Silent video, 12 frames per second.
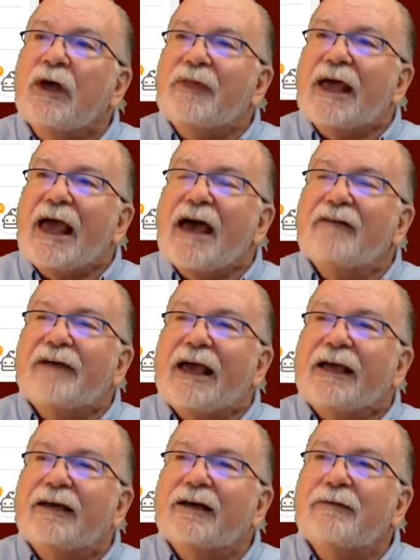They have
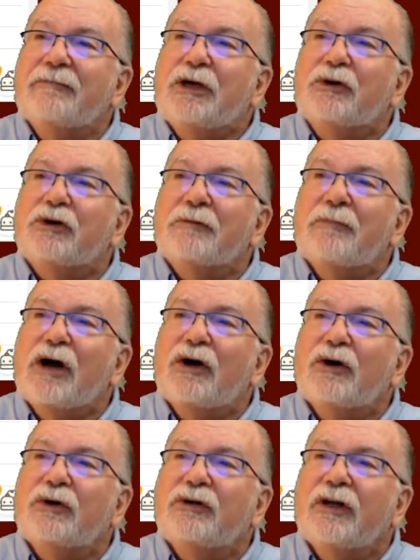a commuter
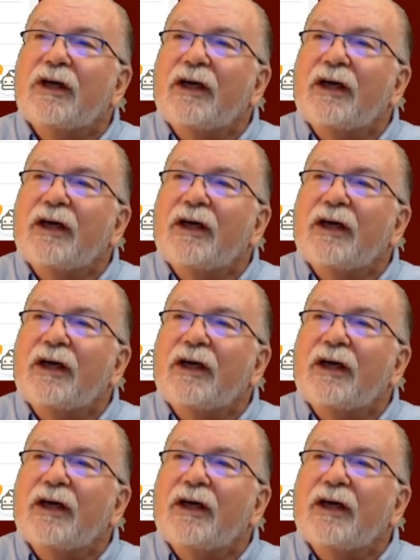mode.